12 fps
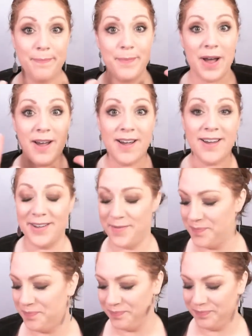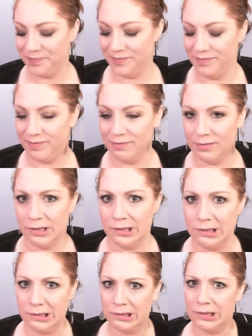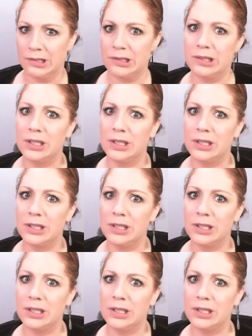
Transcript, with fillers: Bye. I,